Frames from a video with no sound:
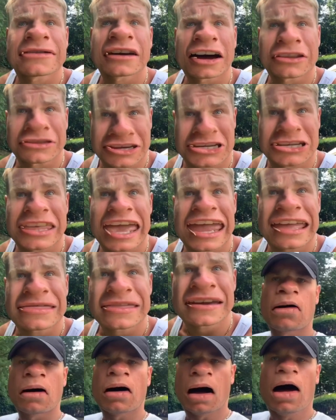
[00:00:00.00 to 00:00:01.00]

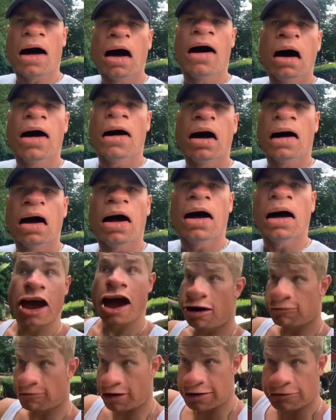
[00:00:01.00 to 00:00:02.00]
Understand?
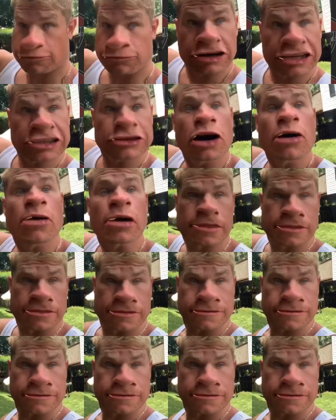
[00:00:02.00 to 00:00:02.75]
All right, redo it.